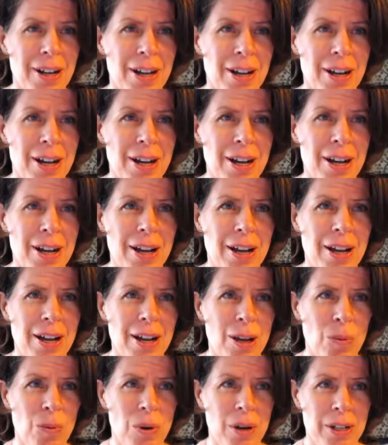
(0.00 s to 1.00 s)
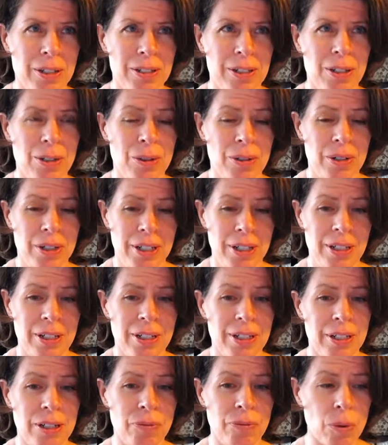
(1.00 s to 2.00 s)
I wanted or
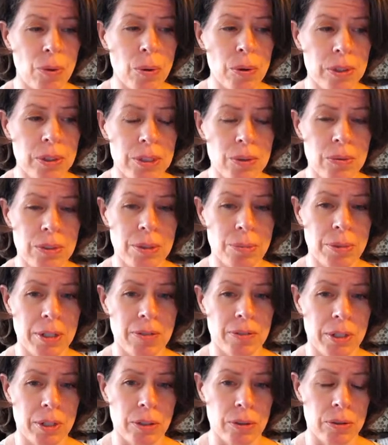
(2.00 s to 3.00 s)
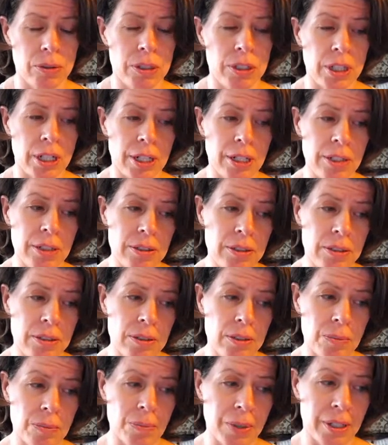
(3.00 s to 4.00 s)
needed. Of course, it was a bit of a goose
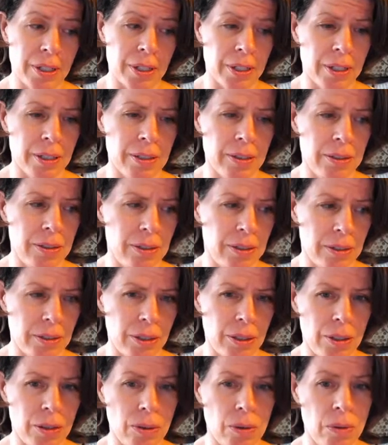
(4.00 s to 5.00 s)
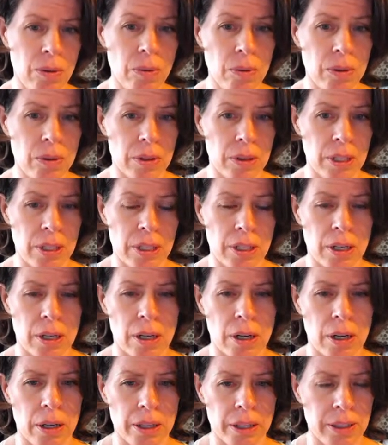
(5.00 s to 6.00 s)
chase because, you know, they didn't
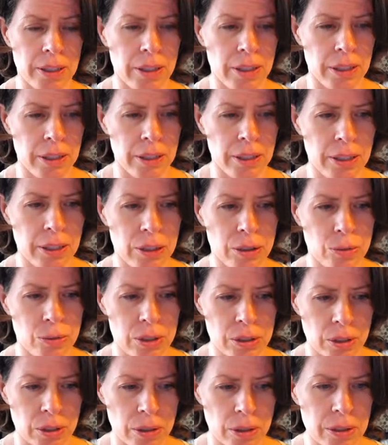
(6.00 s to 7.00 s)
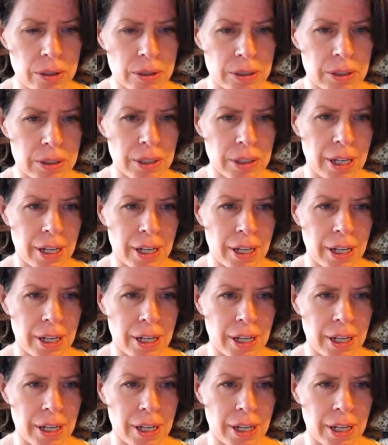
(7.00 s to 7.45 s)
all yield results.